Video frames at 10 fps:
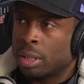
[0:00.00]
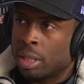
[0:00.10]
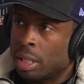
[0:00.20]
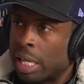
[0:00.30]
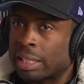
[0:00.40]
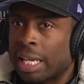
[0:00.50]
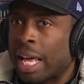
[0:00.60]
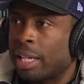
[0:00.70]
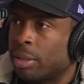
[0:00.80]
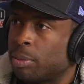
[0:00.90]
that's
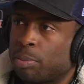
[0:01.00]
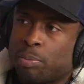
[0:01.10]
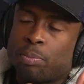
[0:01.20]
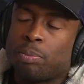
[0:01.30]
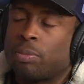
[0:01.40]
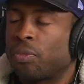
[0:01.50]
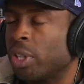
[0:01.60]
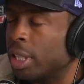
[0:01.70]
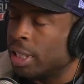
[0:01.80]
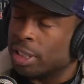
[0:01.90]
like
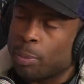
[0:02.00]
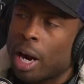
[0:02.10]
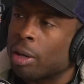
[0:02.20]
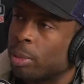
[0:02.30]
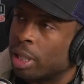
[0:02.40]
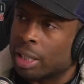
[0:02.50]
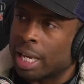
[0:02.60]
freaking Spider-Man.